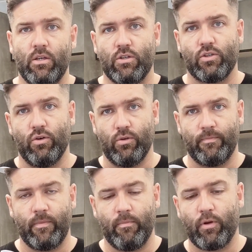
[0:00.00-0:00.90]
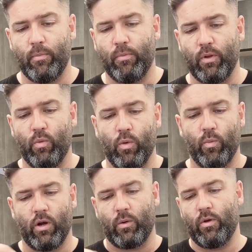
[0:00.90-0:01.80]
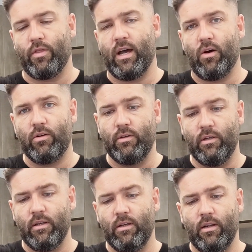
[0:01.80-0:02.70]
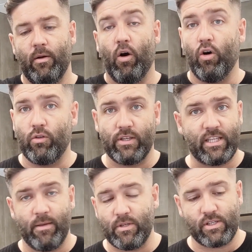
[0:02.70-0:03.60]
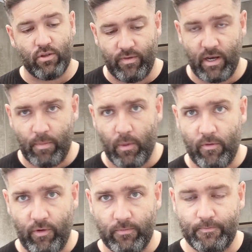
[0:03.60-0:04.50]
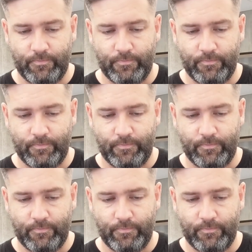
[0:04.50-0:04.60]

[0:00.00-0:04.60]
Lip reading: So probably won't work with that on. All the same, it's still very powerful.